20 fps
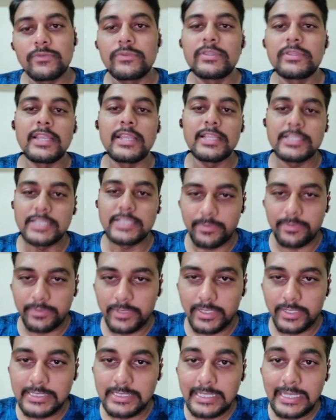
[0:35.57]
3
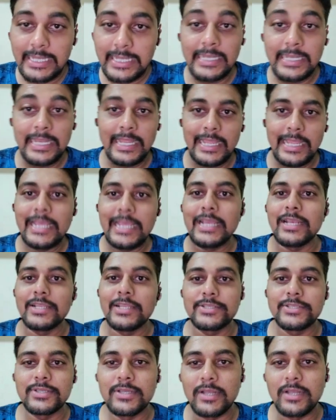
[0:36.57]
chapters in
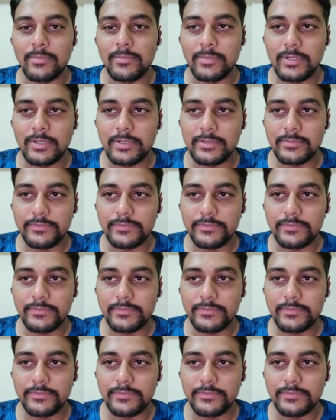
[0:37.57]
English grammar.